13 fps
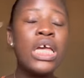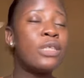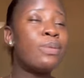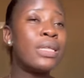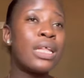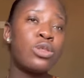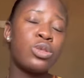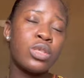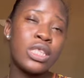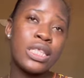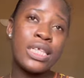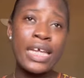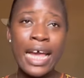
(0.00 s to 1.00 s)
It's better to
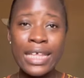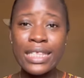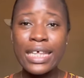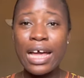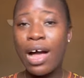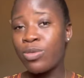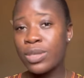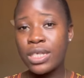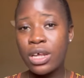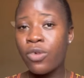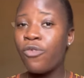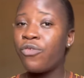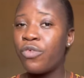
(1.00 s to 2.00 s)
get
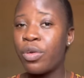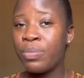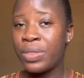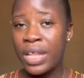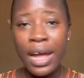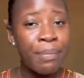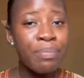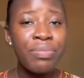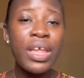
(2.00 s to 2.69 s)
counsel from them